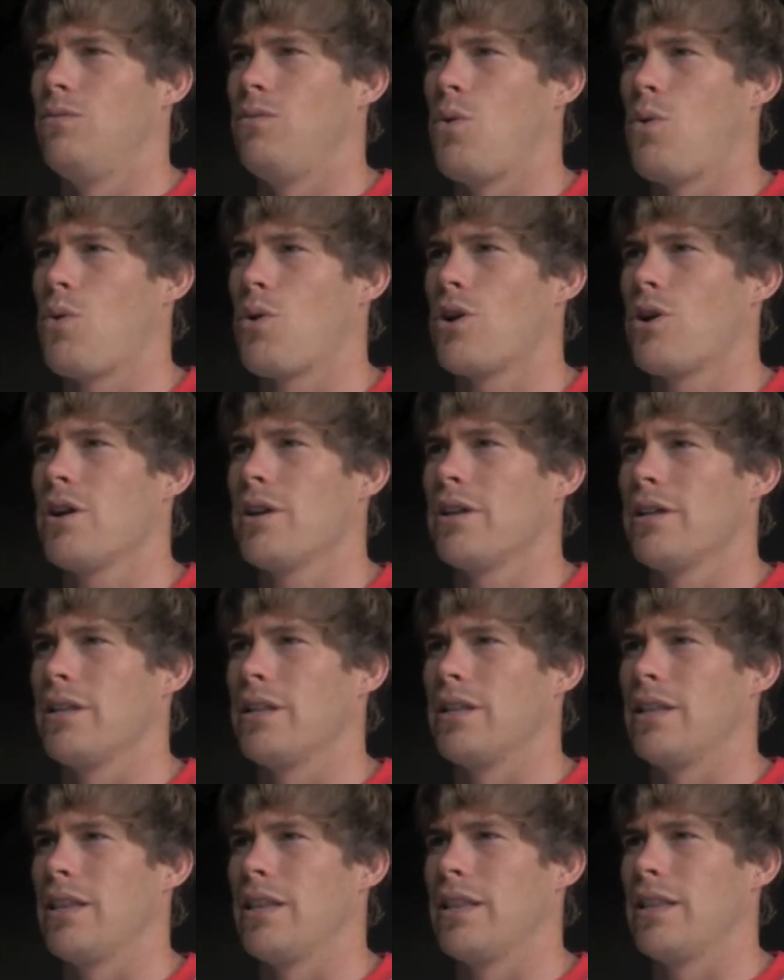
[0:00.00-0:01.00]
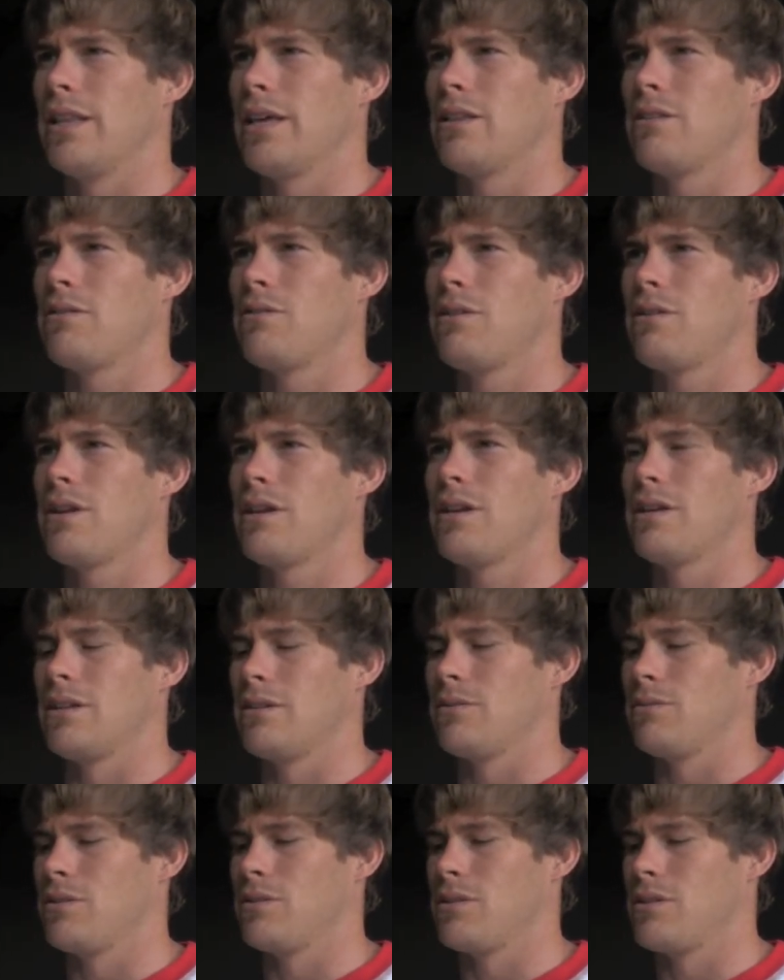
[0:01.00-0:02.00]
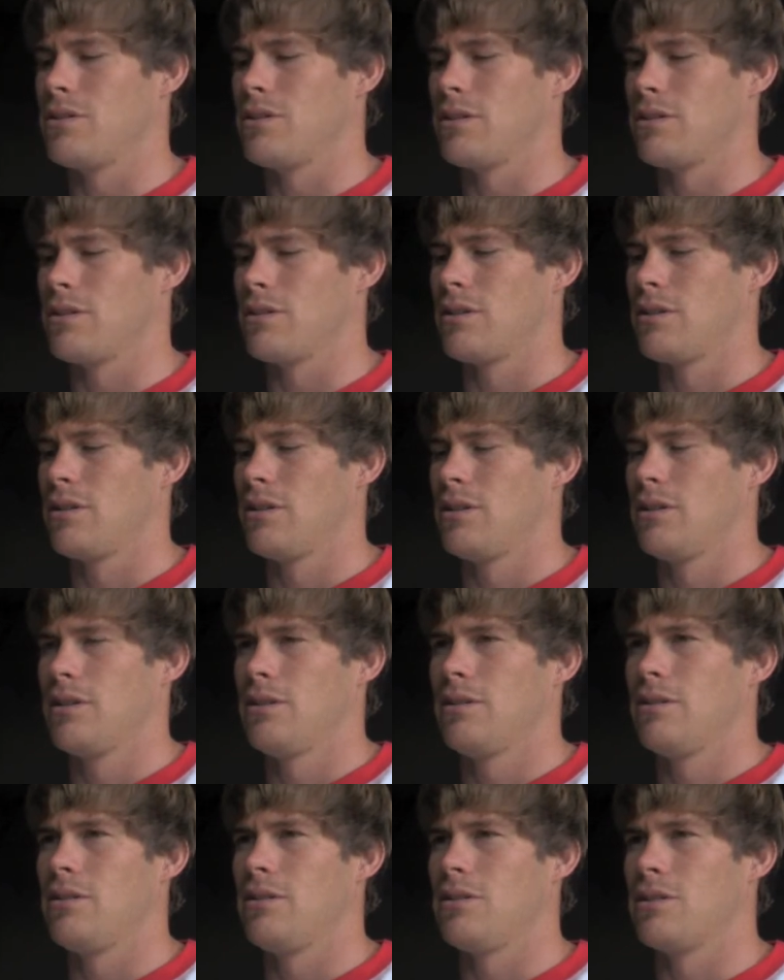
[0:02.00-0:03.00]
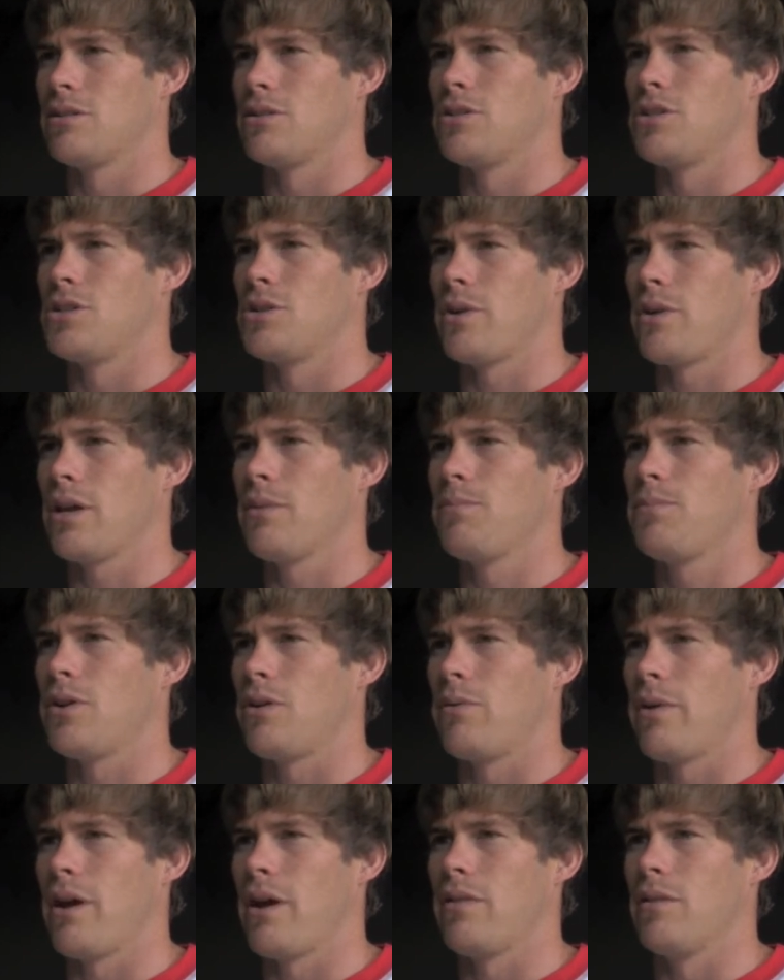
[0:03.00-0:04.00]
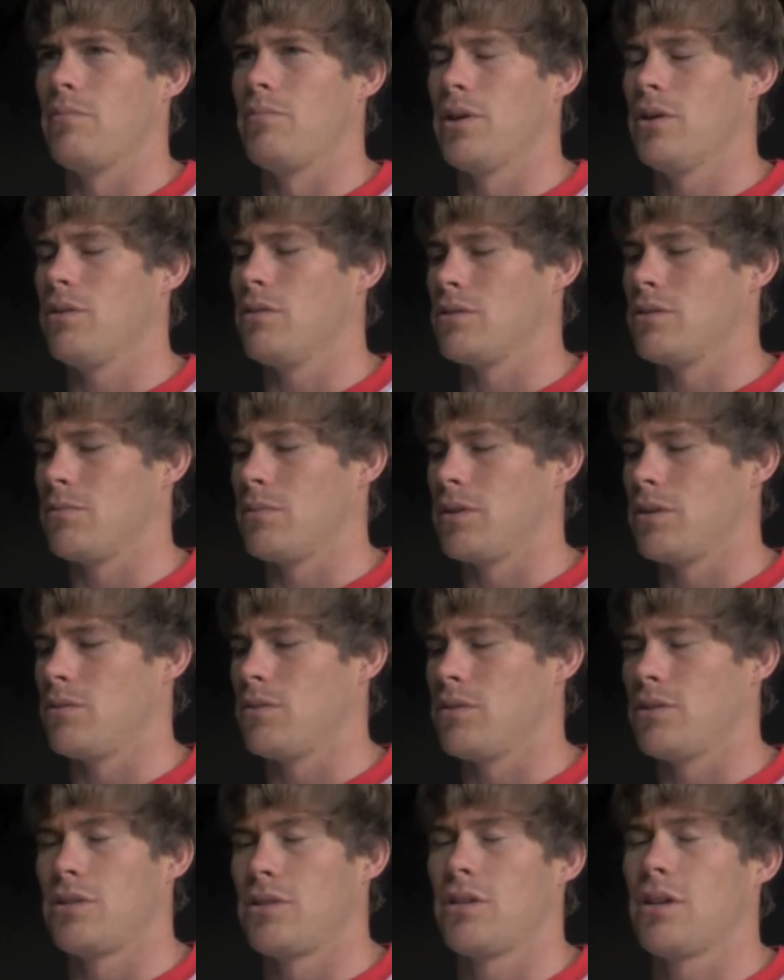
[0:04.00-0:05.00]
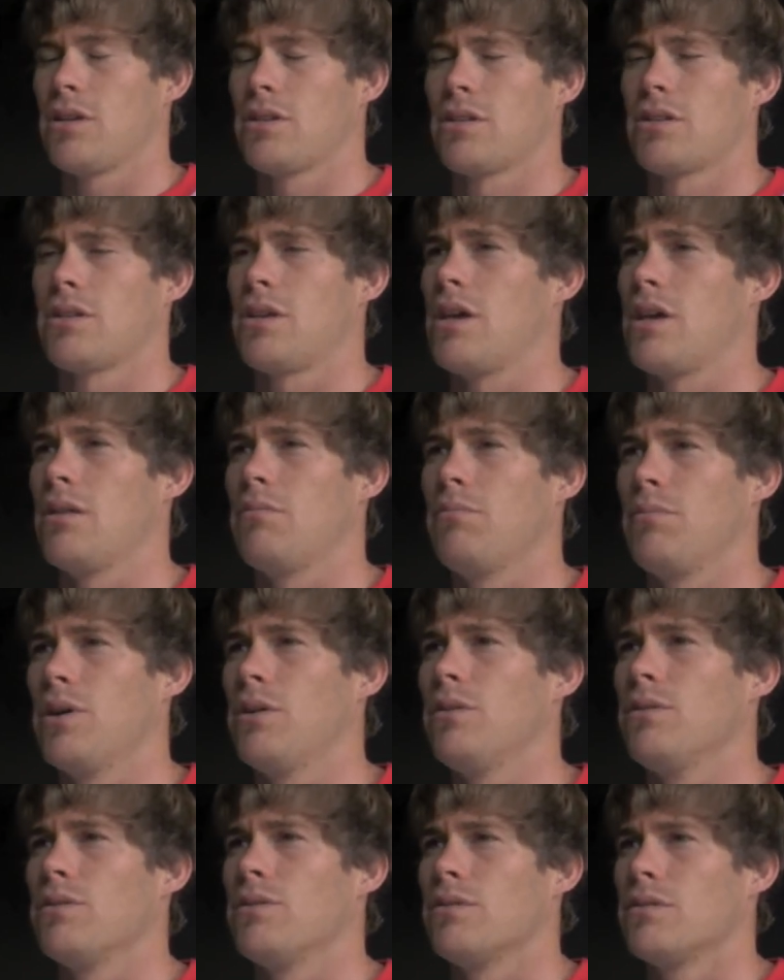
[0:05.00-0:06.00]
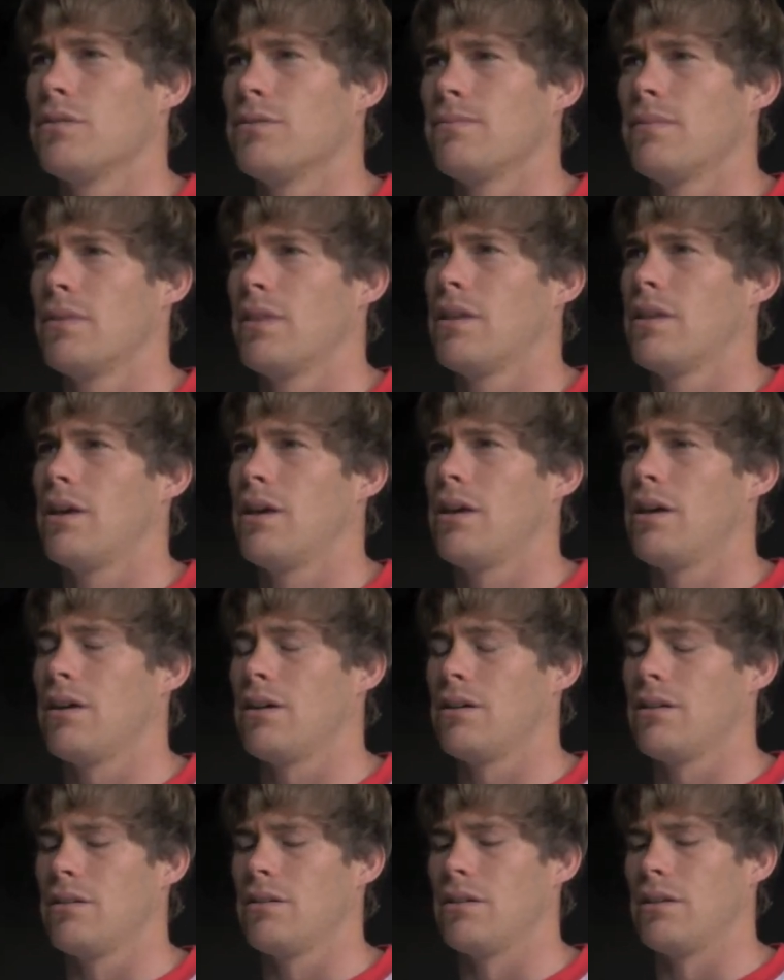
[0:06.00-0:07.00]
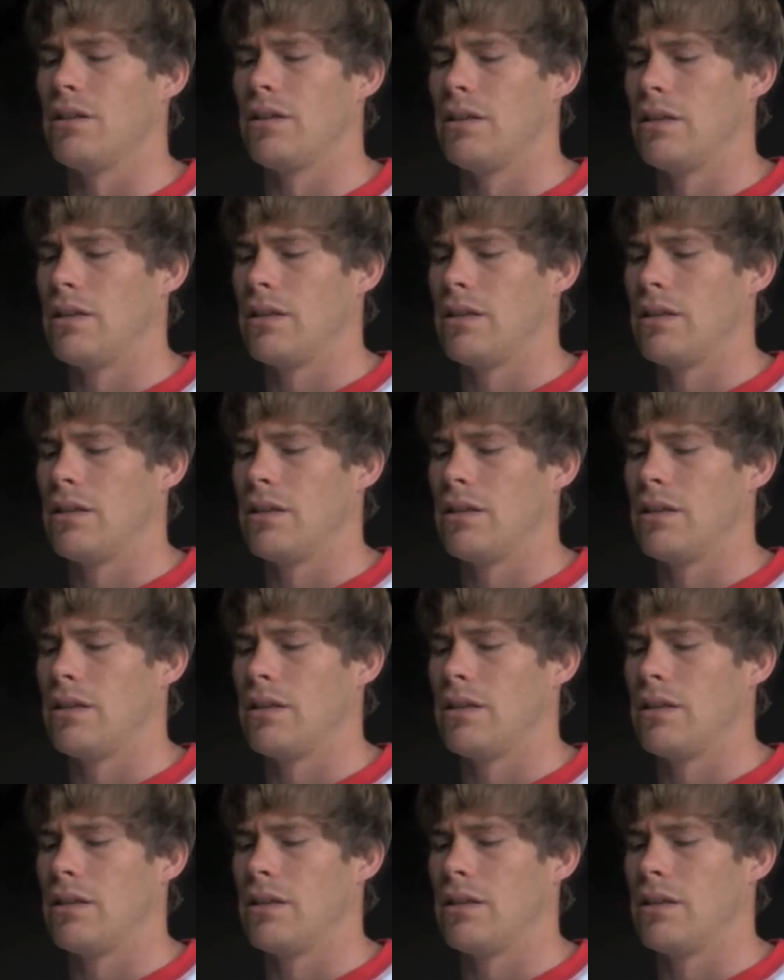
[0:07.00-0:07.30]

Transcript: worn and leathery, and it was just just draped around the bones. I mean, it was just skin and bones, and